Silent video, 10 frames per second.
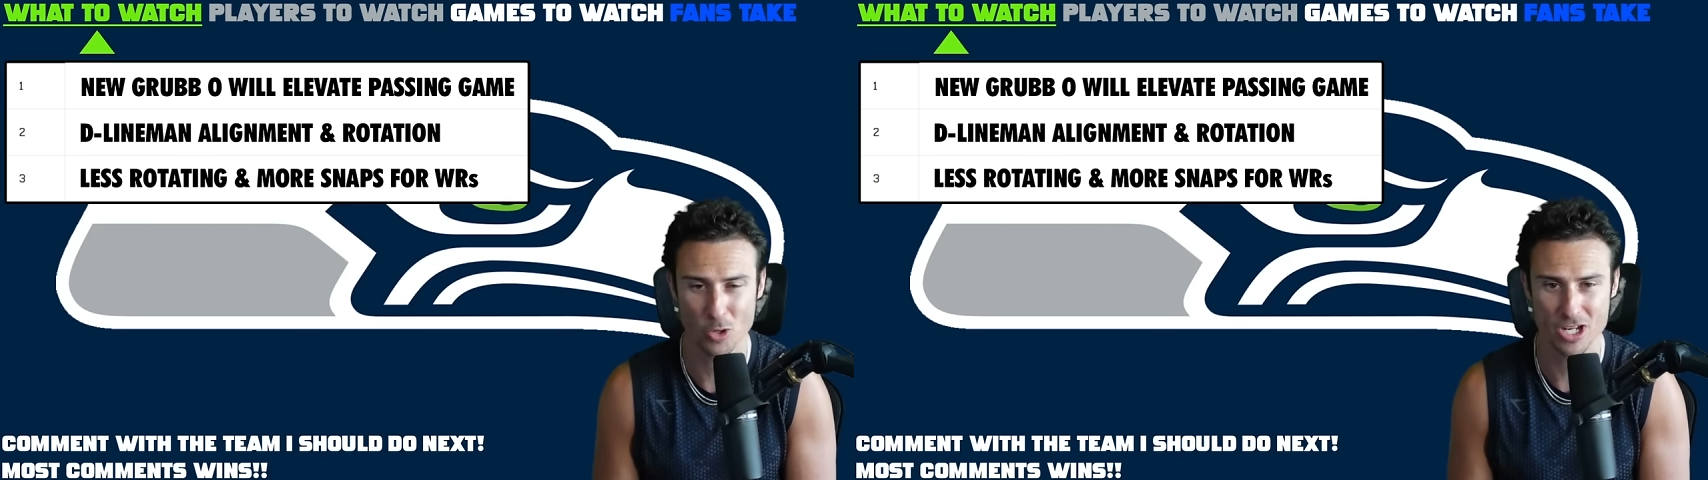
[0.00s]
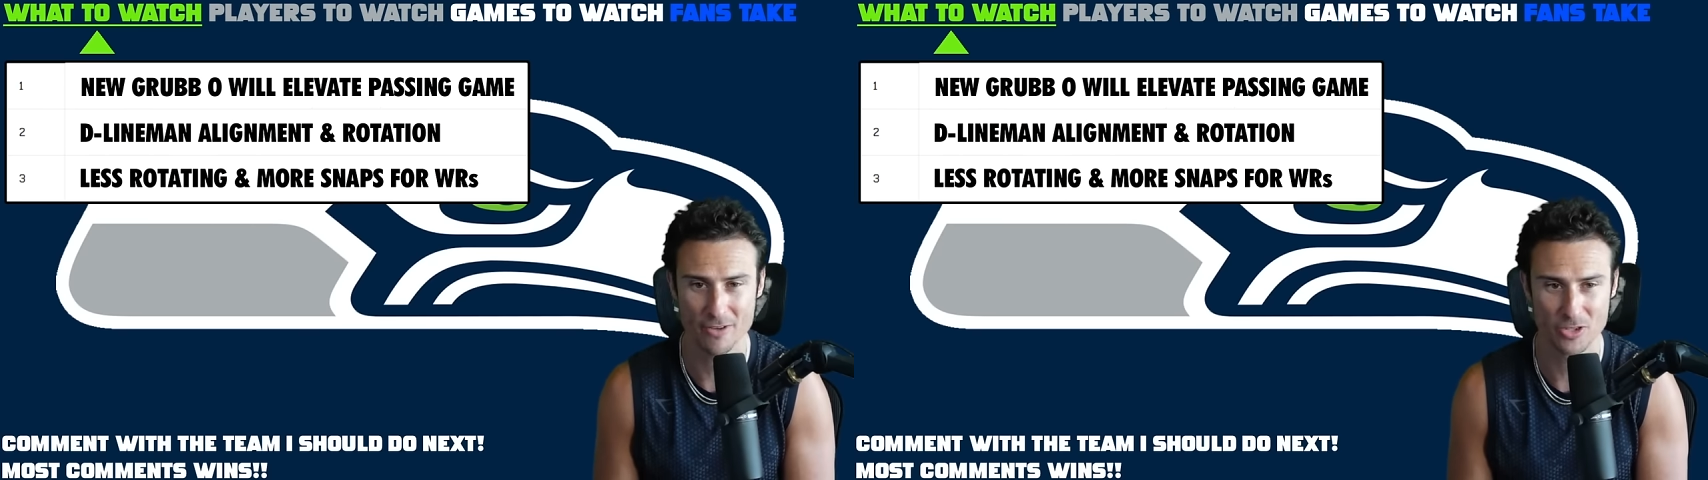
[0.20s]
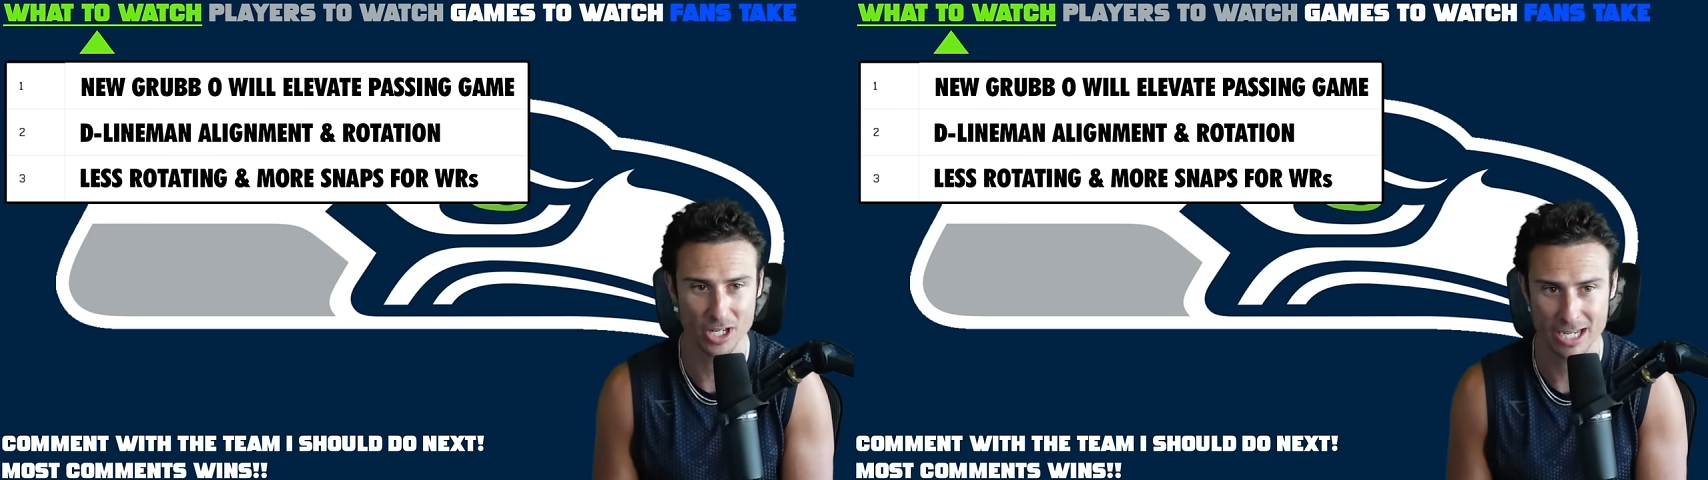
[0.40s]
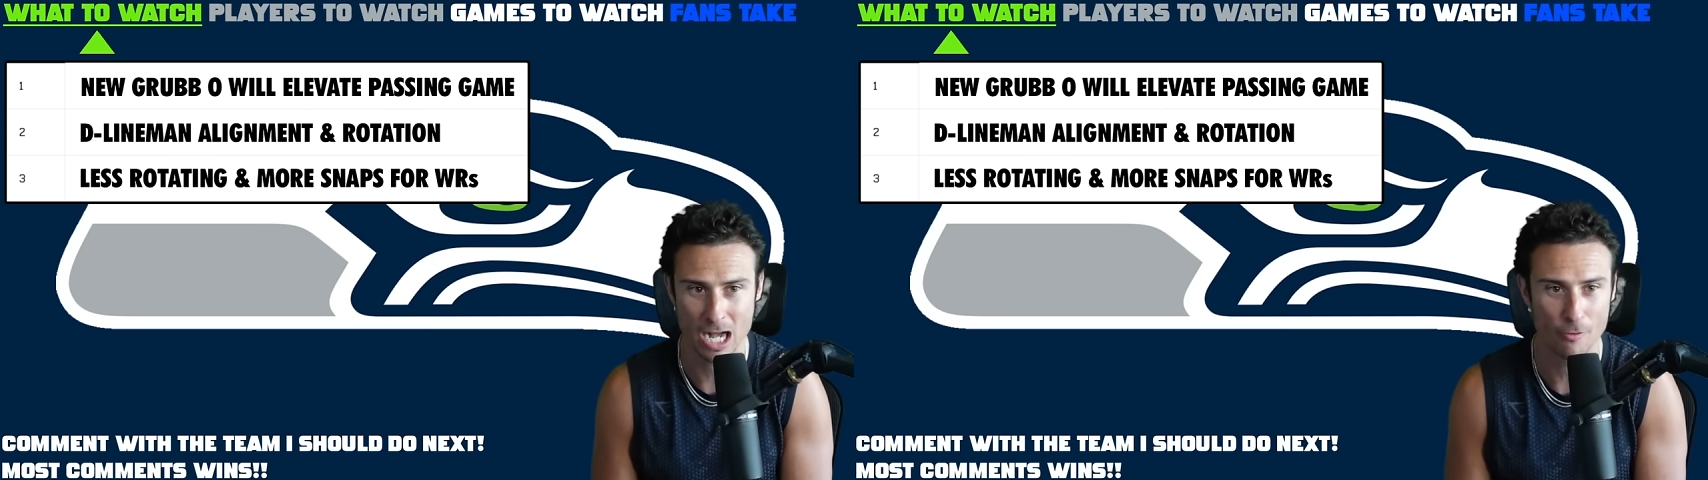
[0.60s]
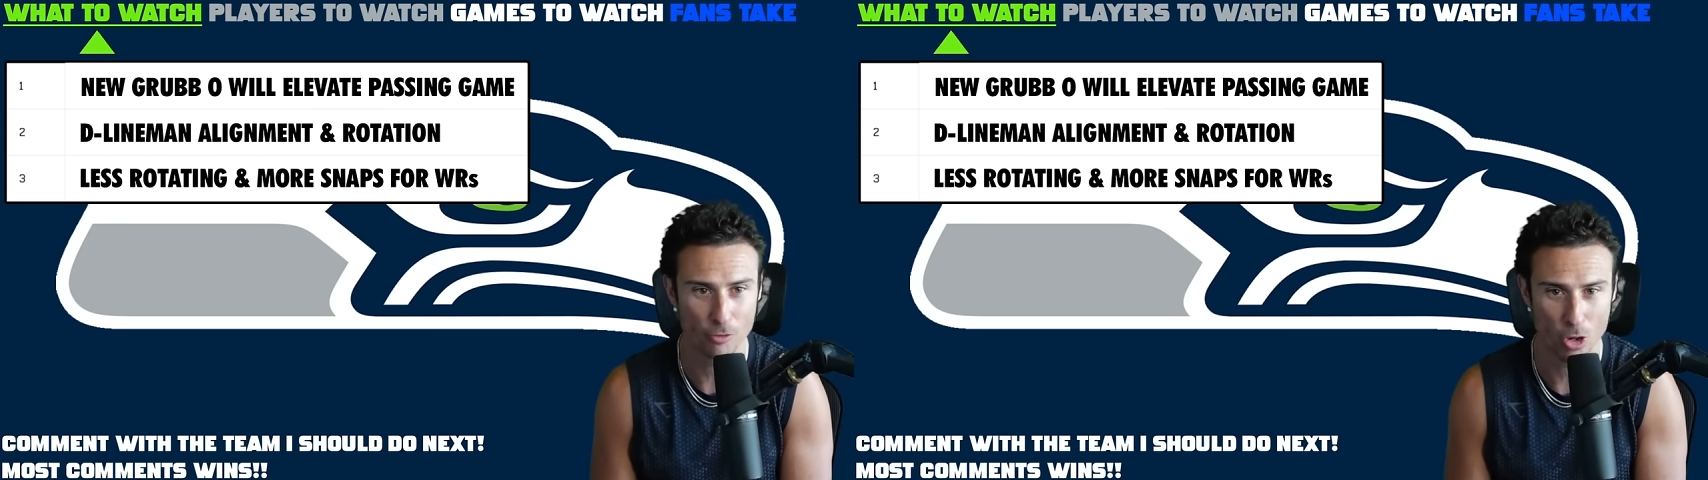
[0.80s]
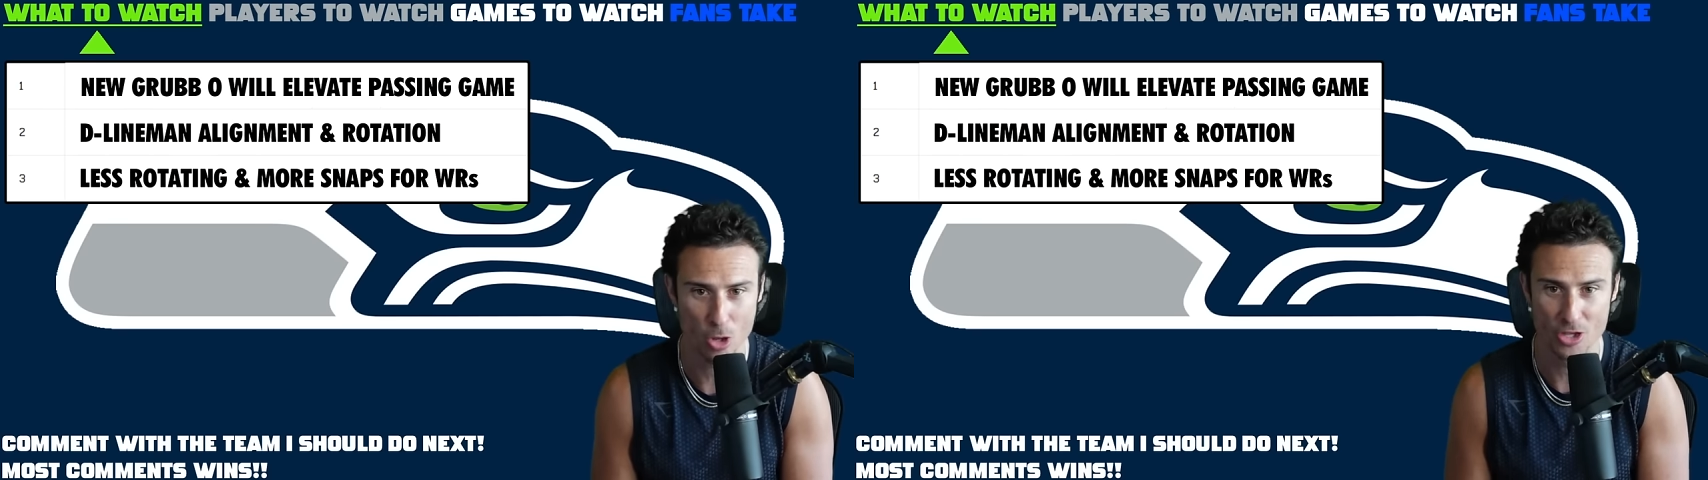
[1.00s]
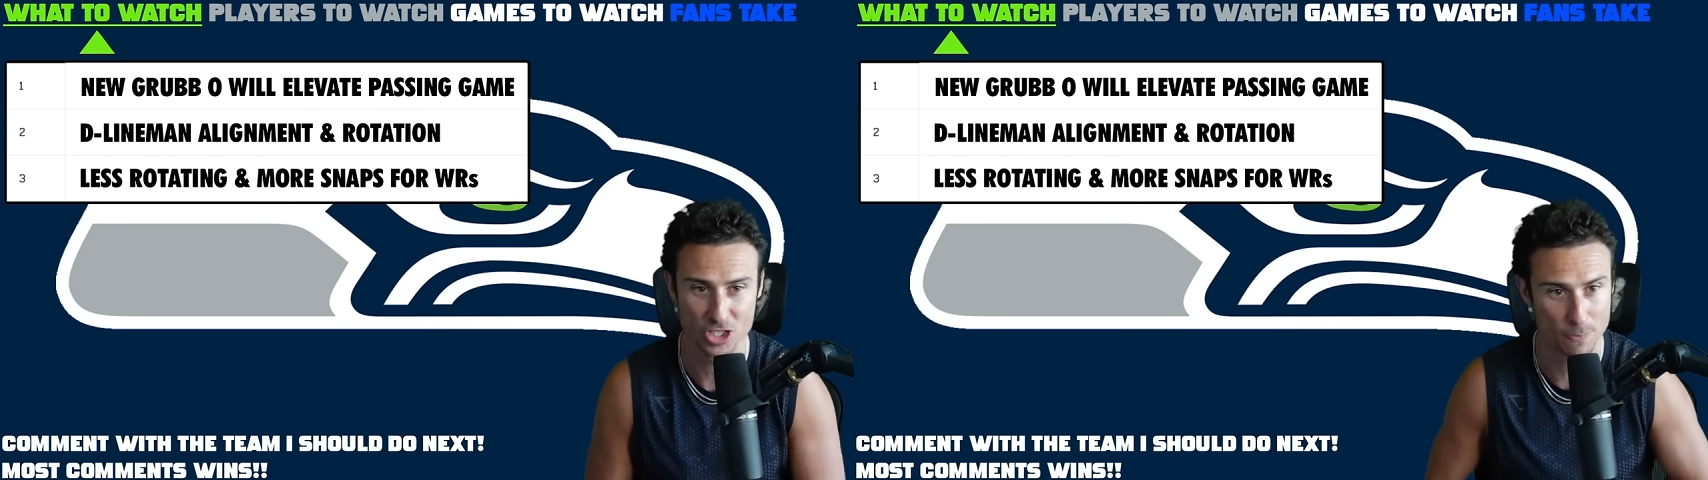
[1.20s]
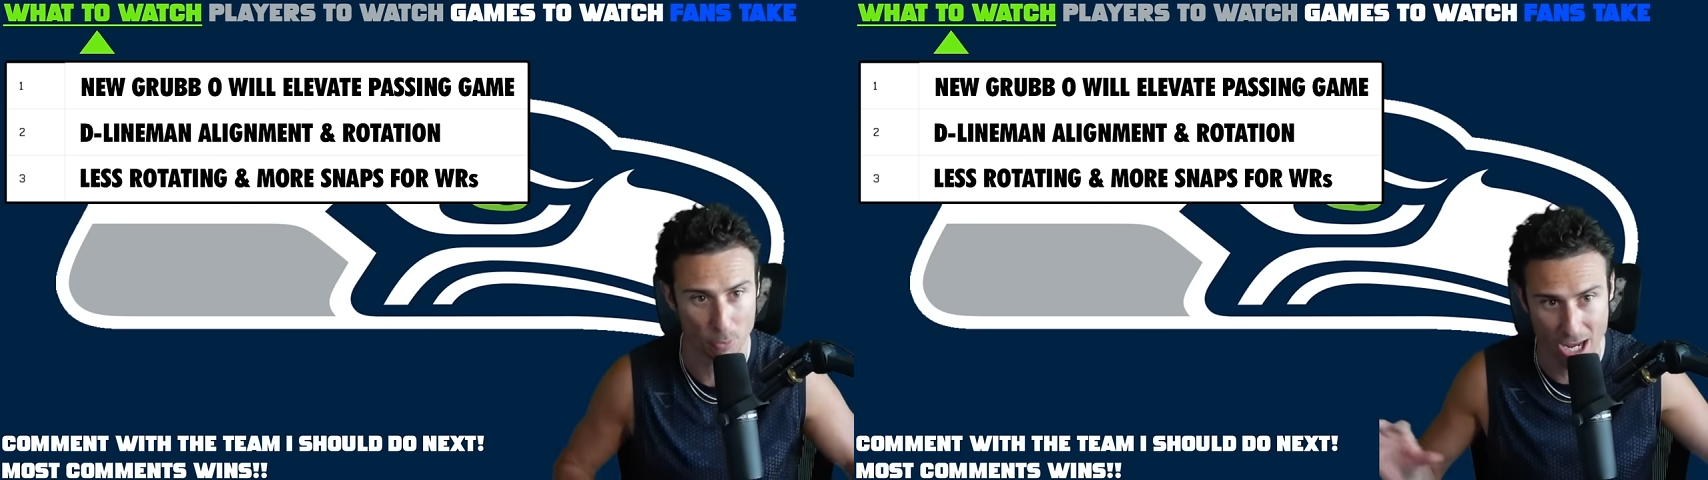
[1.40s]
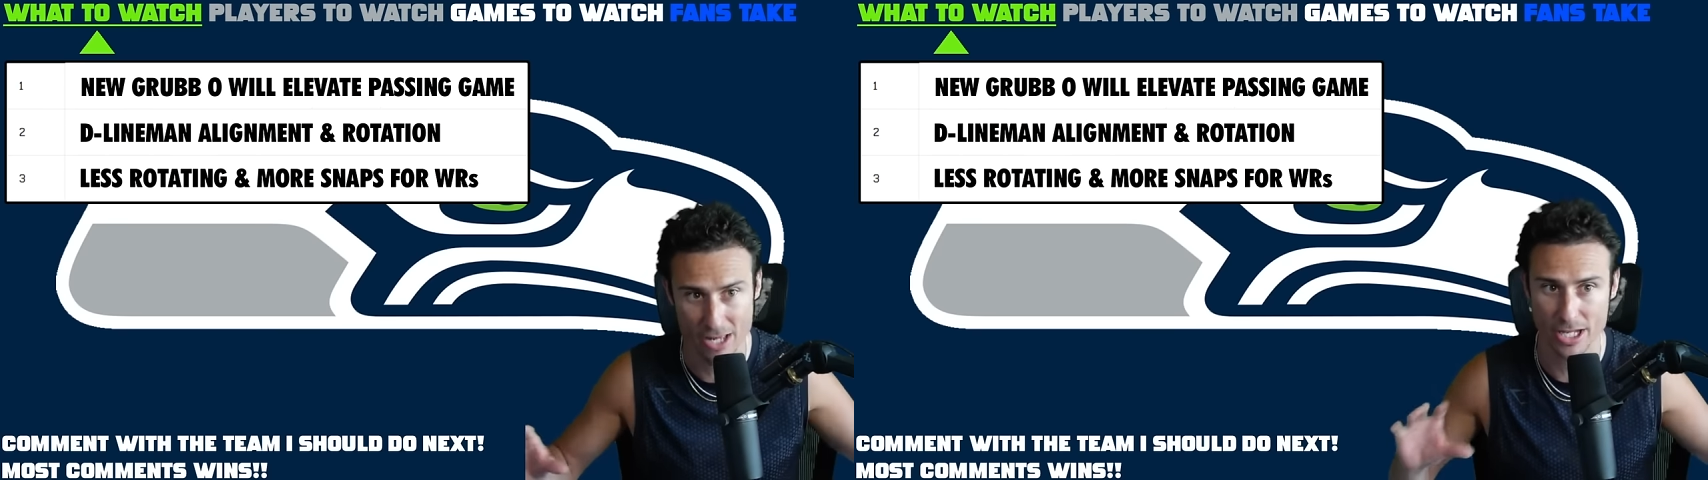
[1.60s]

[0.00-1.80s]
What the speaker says: You have to account for all the spread,